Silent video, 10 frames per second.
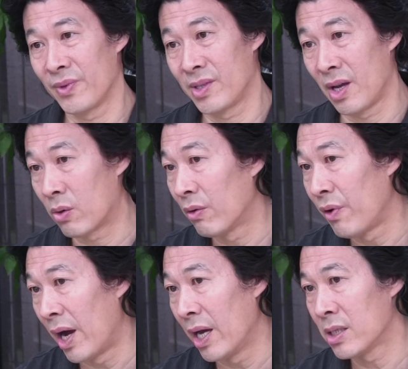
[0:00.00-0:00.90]

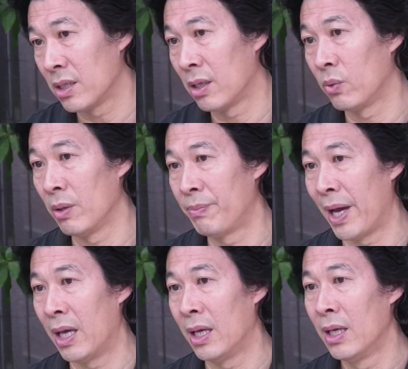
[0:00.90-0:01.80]
sacrifice, and then we
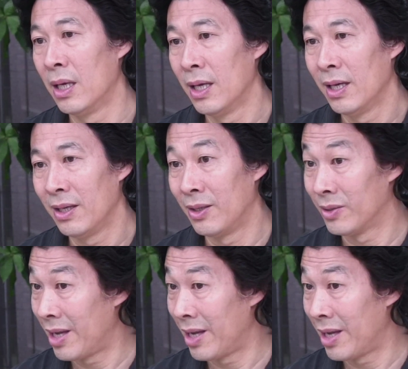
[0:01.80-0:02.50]
pay, you know,